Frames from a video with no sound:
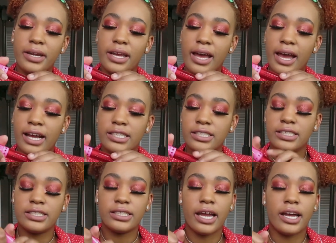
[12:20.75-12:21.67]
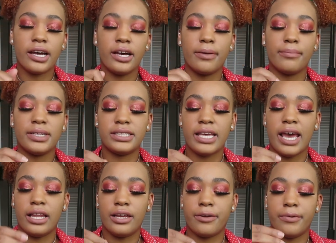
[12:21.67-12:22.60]
but it actually is like a
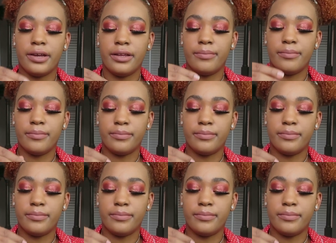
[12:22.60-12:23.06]
metallic red.